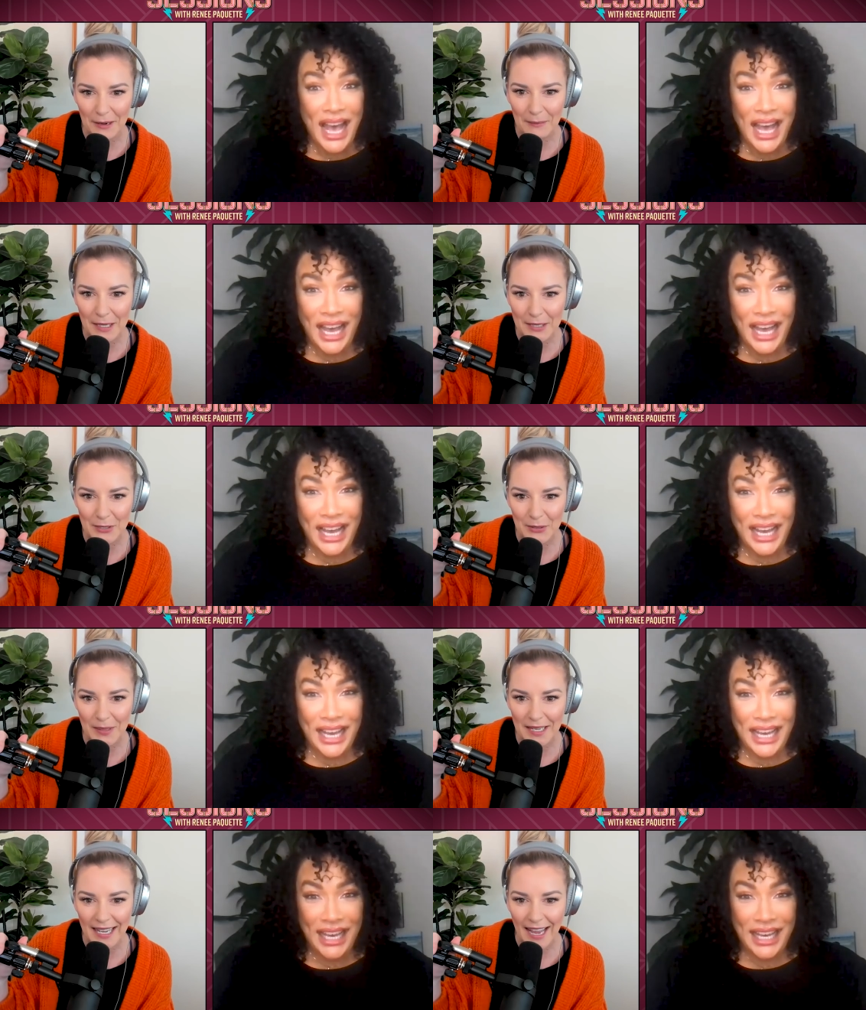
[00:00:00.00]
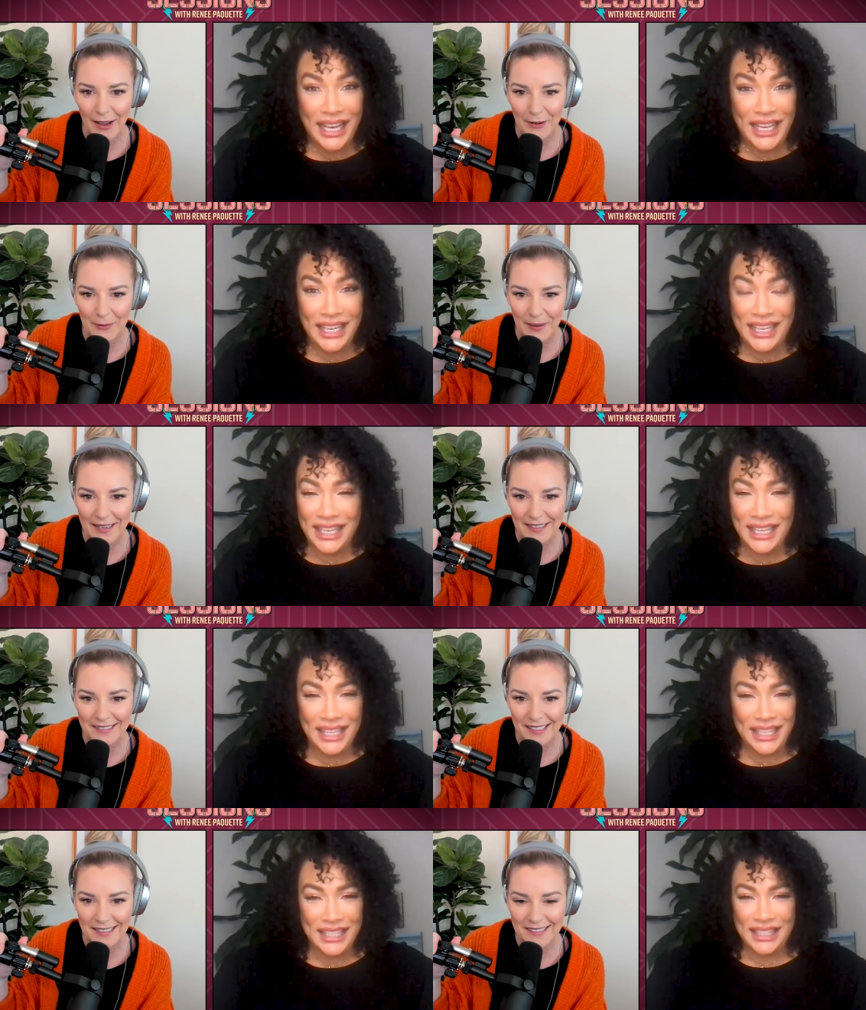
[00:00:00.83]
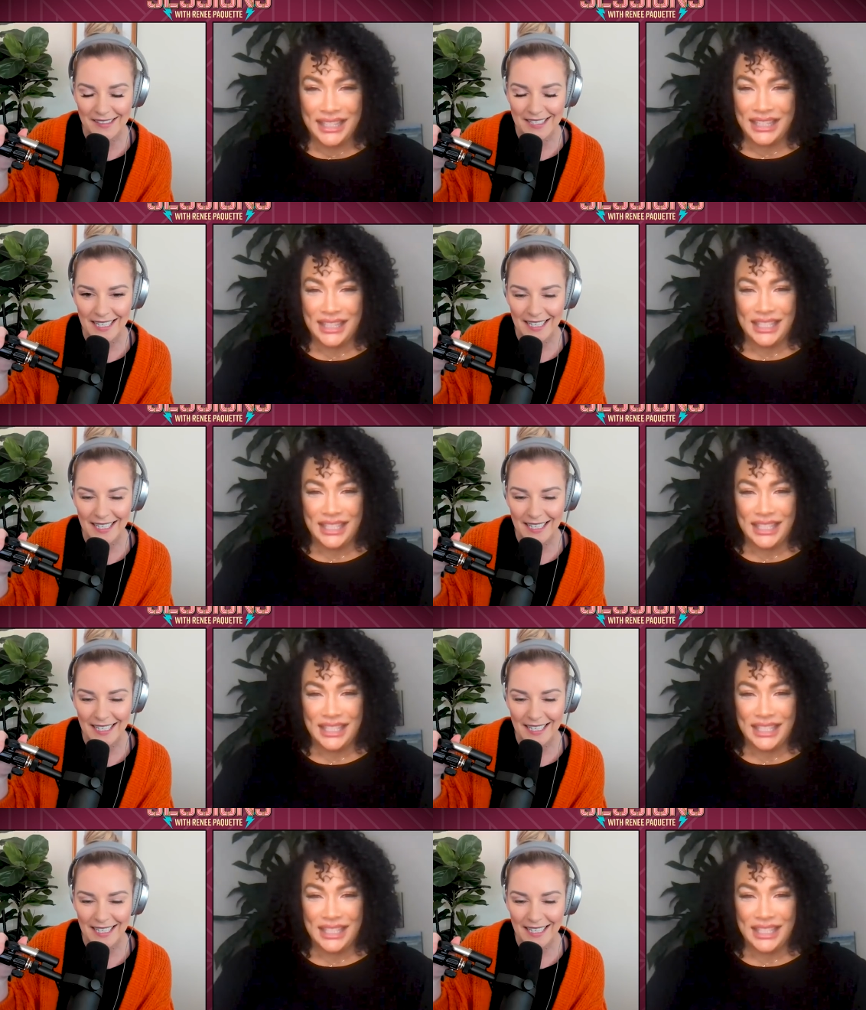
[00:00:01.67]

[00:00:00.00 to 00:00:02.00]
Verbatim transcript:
Speaker 1: am I doing? How do I exist?